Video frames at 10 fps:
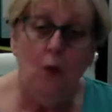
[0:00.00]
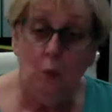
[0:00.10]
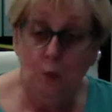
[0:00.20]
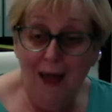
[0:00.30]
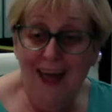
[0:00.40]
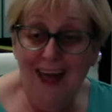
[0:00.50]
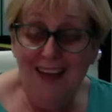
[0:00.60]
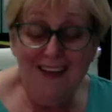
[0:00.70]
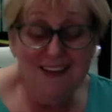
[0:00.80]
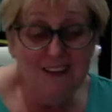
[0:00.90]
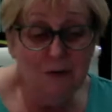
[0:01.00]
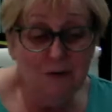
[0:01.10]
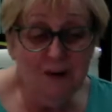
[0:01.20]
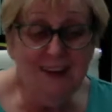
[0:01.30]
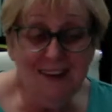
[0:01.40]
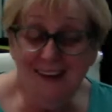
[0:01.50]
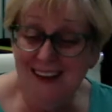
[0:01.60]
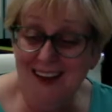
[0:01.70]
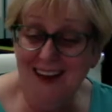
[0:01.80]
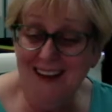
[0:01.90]
where you'll
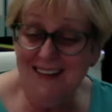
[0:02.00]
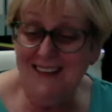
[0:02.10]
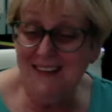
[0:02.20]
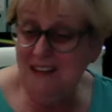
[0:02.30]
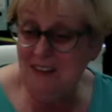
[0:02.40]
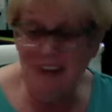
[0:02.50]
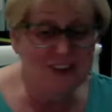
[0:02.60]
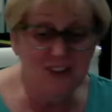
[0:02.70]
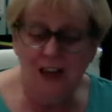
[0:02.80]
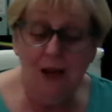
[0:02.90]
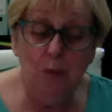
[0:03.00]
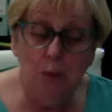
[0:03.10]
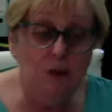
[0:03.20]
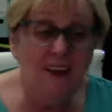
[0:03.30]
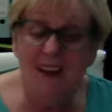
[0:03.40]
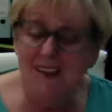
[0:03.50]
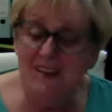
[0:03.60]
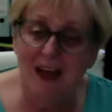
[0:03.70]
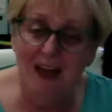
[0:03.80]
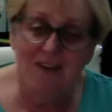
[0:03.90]
recognise eventually what it is
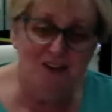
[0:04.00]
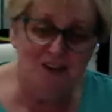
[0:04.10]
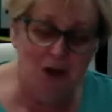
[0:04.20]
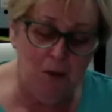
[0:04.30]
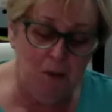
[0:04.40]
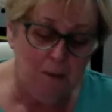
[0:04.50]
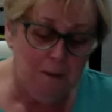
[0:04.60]
you have to do.